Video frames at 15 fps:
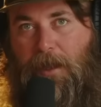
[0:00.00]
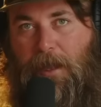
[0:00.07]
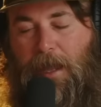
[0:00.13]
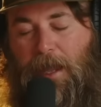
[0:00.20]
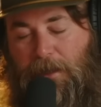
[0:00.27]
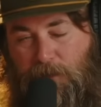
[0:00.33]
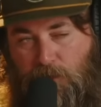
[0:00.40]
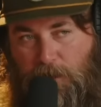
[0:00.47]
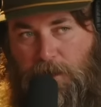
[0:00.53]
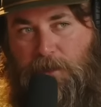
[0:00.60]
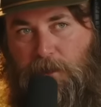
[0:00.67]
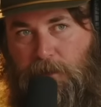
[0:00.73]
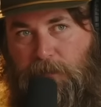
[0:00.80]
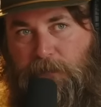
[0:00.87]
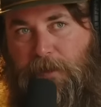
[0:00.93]
a
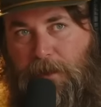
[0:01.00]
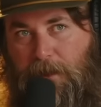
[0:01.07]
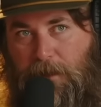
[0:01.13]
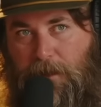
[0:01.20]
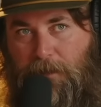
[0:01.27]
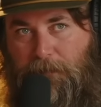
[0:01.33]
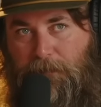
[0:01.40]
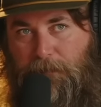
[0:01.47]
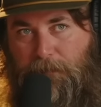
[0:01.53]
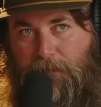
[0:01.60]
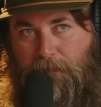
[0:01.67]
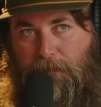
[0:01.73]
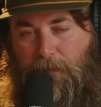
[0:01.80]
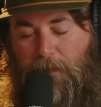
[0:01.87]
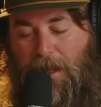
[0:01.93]
22 to 50
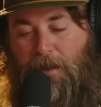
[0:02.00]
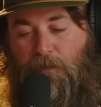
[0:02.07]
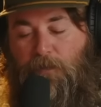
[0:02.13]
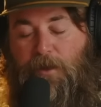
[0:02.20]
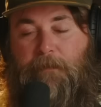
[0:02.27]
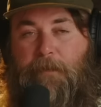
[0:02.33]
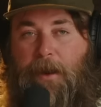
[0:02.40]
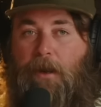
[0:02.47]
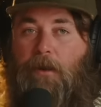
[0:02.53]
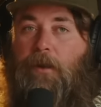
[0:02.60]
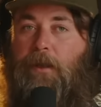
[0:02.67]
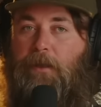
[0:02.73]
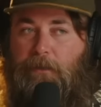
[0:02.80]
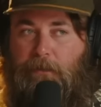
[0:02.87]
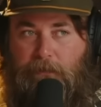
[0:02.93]
and
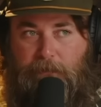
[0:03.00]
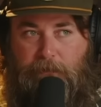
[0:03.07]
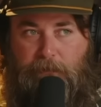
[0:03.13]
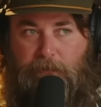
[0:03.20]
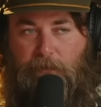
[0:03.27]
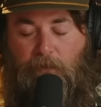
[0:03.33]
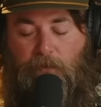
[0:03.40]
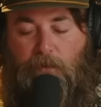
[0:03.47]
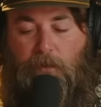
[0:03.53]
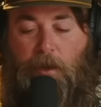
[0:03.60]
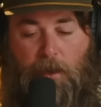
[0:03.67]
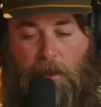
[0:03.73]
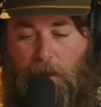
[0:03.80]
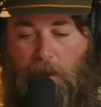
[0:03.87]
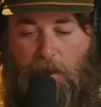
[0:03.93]
rebarrel it or
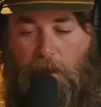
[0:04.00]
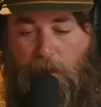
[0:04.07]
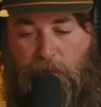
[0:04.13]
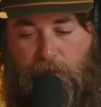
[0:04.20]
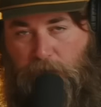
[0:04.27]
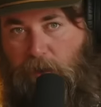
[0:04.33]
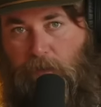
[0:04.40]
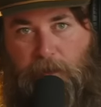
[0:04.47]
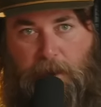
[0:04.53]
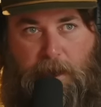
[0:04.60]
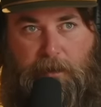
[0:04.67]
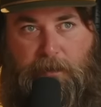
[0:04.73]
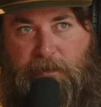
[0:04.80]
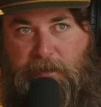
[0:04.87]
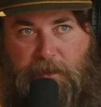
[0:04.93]
a
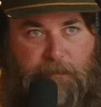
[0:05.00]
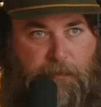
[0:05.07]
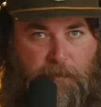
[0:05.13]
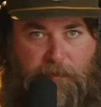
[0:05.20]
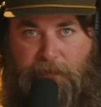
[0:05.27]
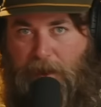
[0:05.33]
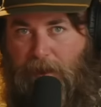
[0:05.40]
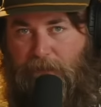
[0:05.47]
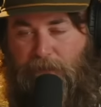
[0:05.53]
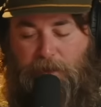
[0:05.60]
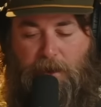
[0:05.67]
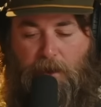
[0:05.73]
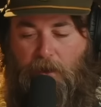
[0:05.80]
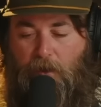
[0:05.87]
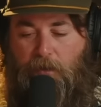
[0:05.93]
308, 6.5
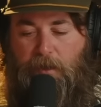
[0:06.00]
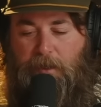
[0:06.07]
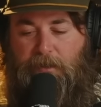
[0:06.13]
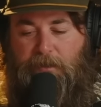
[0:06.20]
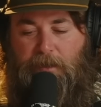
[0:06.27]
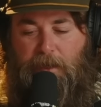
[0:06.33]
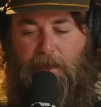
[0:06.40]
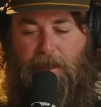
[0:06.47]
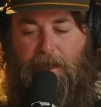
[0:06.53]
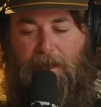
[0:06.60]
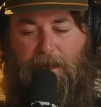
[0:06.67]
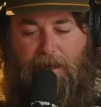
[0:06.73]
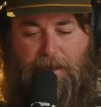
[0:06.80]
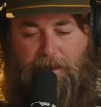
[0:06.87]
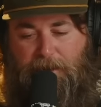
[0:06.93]
Creed, all these,
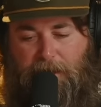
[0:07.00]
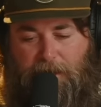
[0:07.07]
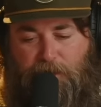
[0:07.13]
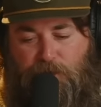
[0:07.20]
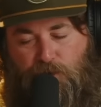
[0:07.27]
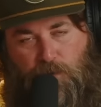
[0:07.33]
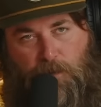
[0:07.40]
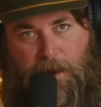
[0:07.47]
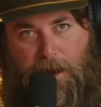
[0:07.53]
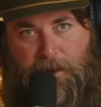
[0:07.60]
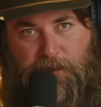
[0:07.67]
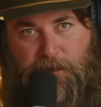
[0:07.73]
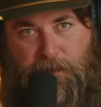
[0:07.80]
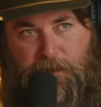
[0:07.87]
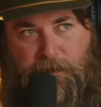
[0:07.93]
anything short
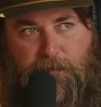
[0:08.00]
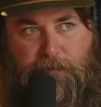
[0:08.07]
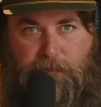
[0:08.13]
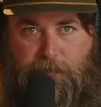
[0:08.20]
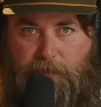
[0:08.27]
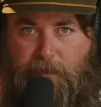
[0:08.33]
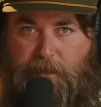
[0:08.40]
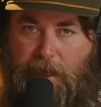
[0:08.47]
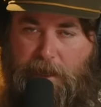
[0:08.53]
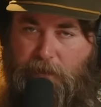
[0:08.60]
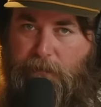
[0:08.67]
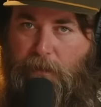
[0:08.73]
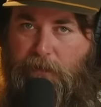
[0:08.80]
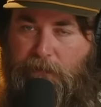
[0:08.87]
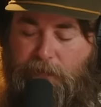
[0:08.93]
action,
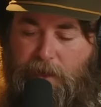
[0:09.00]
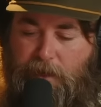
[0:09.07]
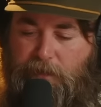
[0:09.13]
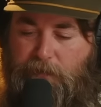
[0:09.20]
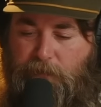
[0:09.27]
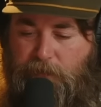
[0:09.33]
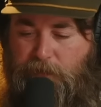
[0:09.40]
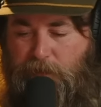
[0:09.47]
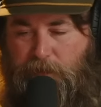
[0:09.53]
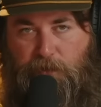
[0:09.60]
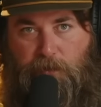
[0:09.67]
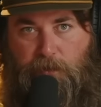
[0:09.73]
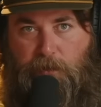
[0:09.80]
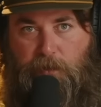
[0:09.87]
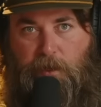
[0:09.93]
standard bolt face, which
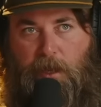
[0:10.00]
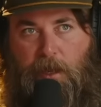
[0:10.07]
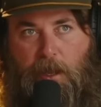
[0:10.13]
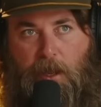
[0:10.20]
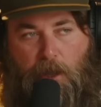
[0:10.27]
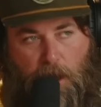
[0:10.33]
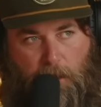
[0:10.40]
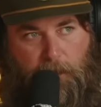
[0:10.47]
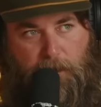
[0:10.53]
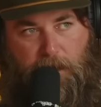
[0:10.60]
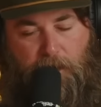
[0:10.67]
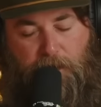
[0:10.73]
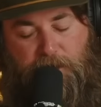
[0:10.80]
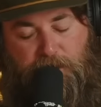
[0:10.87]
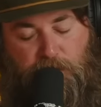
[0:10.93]
you're commonly
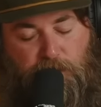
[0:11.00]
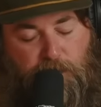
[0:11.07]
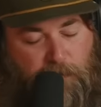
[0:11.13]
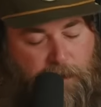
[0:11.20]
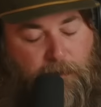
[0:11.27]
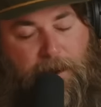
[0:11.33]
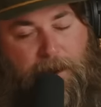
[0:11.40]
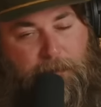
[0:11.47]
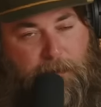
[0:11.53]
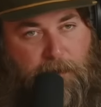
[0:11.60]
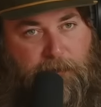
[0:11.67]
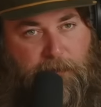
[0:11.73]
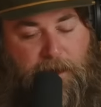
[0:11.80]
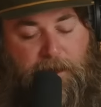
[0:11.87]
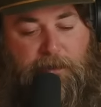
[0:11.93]
known as your 308
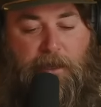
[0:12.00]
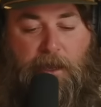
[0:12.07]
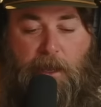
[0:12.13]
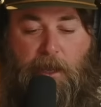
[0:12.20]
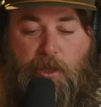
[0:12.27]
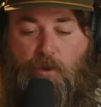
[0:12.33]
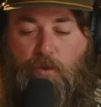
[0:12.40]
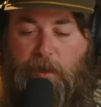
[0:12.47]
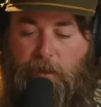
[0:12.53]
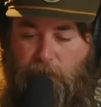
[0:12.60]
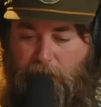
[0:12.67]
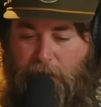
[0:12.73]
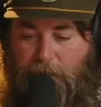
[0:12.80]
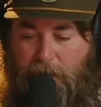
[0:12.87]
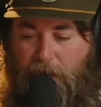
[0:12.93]
bolt face, you can
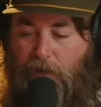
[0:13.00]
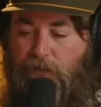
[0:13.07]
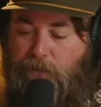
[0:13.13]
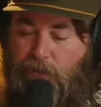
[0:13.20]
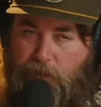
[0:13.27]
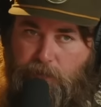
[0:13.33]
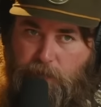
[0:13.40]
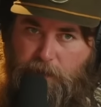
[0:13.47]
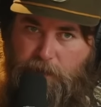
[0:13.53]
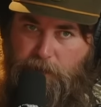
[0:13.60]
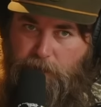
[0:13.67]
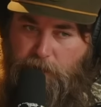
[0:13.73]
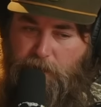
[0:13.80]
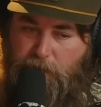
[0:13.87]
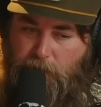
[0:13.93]
rebarrel to a
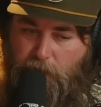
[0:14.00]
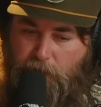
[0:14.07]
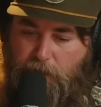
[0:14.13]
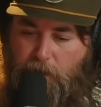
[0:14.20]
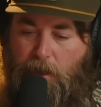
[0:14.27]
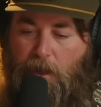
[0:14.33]
22 Creedmoor.